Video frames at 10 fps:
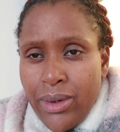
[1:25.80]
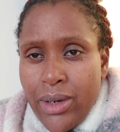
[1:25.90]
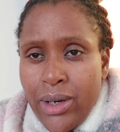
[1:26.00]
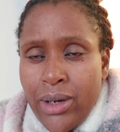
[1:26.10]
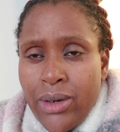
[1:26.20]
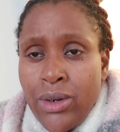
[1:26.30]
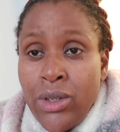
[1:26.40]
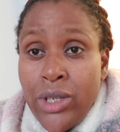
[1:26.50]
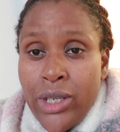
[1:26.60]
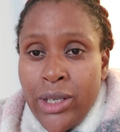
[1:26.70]
Uh, all
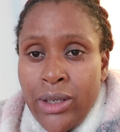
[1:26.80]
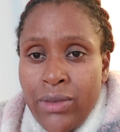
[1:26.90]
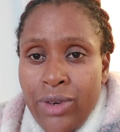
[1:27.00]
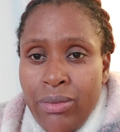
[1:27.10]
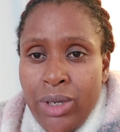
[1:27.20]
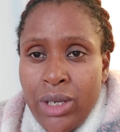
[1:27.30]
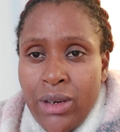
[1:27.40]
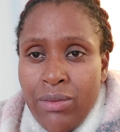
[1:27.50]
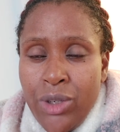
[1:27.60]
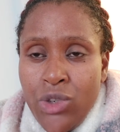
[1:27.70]
day, the family
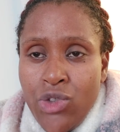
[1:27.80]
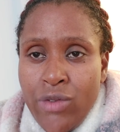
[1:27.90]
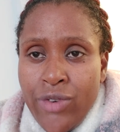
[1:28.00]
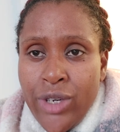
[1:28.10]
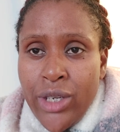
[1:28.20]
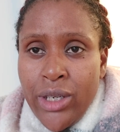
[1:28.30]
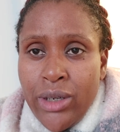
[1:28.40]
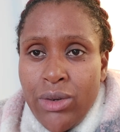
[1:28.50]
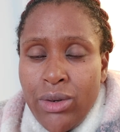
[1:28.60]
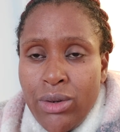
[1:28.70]
have been traveling
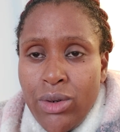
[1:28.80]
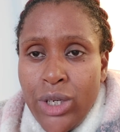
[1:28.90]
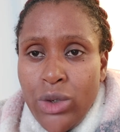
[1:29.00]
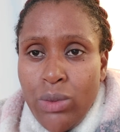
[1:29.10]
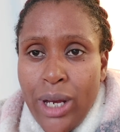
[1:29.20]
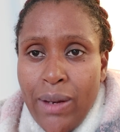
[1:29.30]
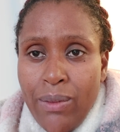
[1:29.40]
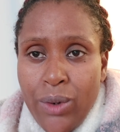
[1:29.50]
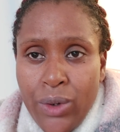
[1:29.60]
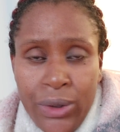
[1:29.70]
or going to
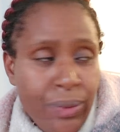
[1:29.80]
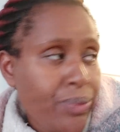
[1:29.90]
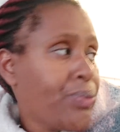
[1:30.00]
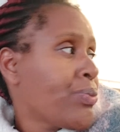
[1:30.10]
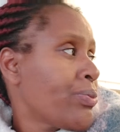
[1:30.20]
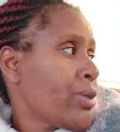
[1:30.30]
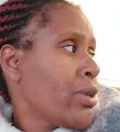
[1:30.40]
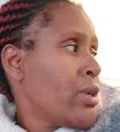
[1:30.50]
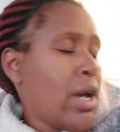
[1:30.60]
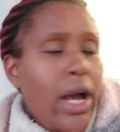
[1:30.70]
Balmoral.
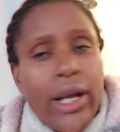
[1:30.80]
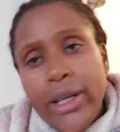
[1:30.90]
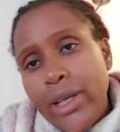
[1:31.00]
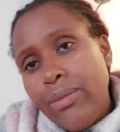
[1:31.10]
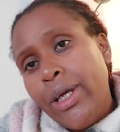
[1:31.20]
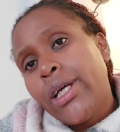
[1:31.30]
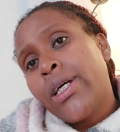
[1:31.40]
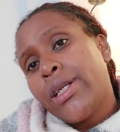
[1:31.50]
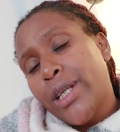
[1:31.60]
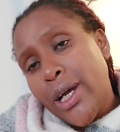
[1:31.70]
Harry and
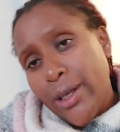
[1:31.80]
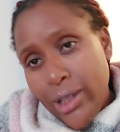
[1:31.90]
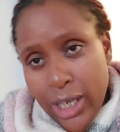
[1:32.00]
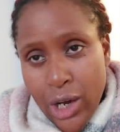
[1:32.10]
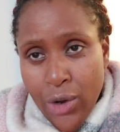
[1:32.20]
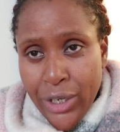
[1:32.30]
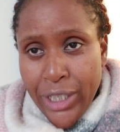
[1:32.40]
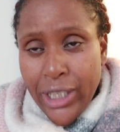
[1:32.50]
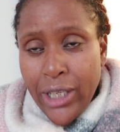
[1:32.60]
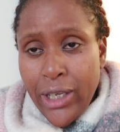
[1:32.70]
Meghan, uh, they are
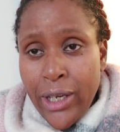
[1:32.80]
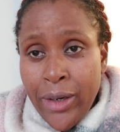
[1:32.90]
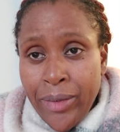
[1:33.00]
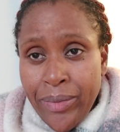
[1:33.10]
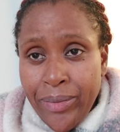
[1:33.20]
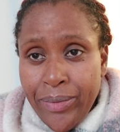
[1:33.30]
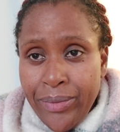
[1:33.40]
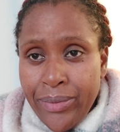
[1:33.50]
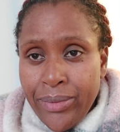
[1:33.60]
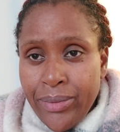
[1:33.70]
already here.
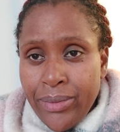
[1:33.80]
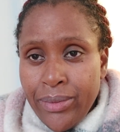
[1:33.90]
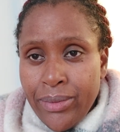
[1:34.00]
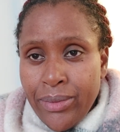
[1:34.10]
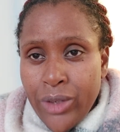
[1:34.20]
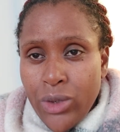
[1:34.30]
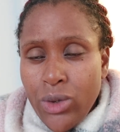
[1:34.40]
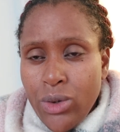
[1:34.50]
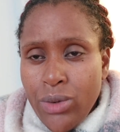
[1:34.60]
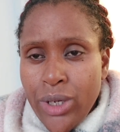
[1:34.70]

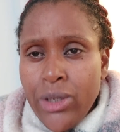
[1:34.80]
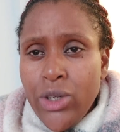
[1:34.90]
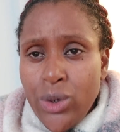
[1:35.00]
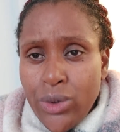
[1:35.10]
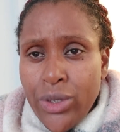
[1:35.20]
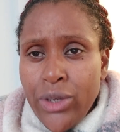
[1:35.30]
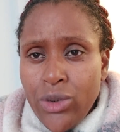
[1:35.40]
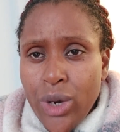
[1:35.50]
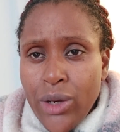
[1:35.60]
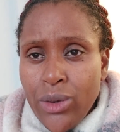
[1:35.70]
So we knew things
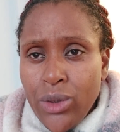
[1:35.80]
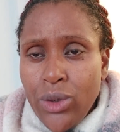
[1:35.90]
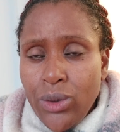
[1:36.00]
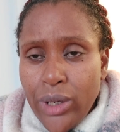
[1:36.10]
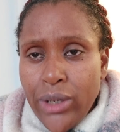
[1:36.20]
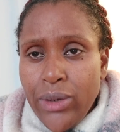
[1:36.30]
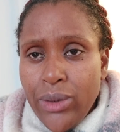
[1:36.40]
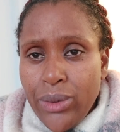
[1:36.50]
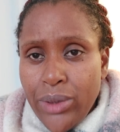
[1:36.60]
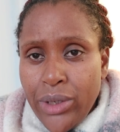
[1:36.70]
were not looking
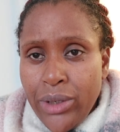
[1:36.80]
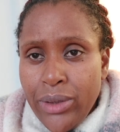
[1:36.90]
good.